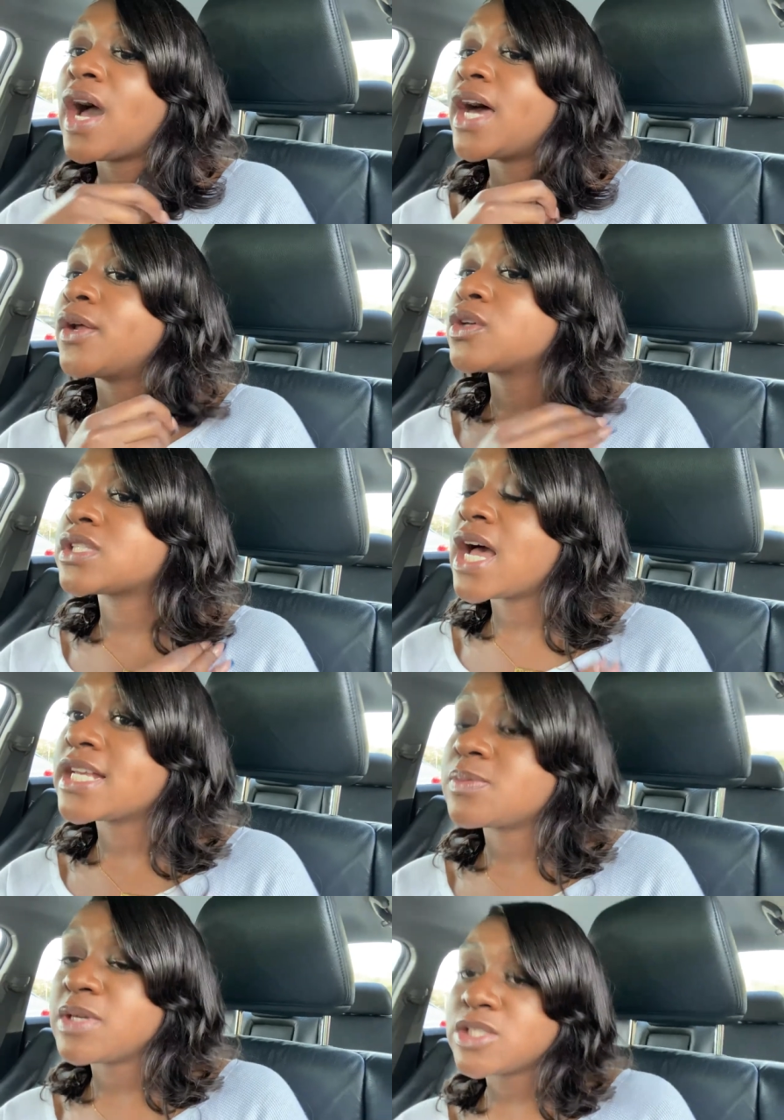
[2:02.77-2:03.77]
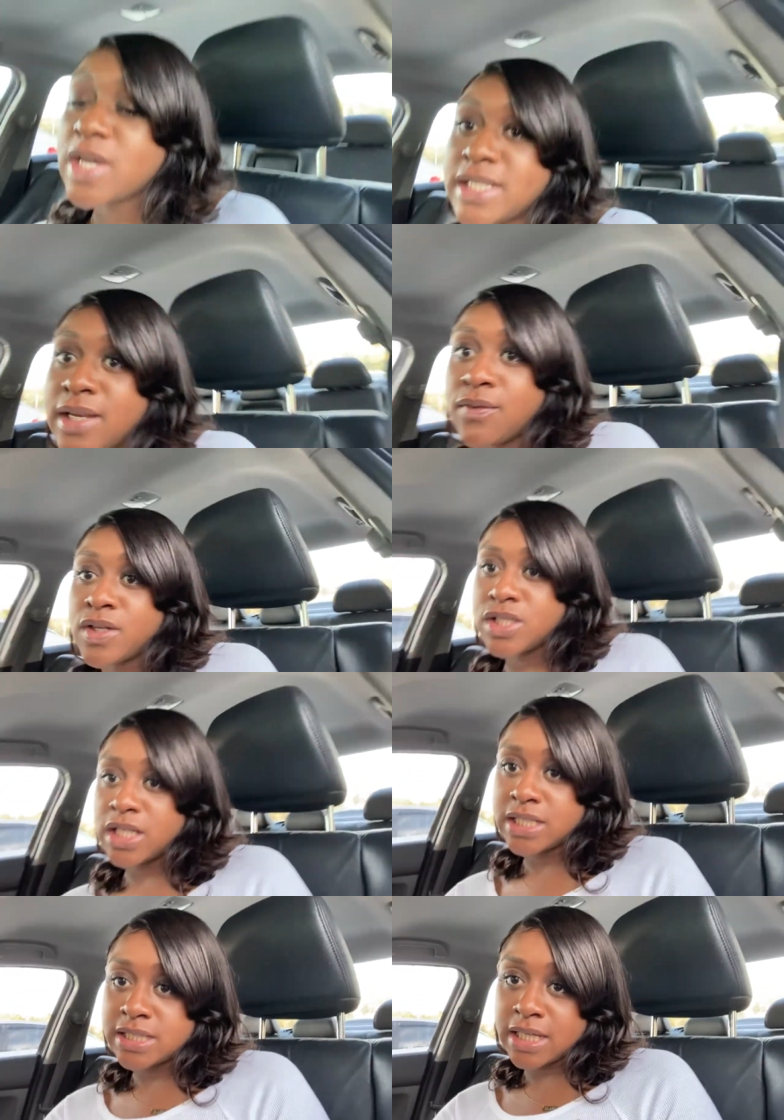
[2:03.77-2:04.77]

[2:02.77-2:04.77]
know how those lines be. So I didn't even jinx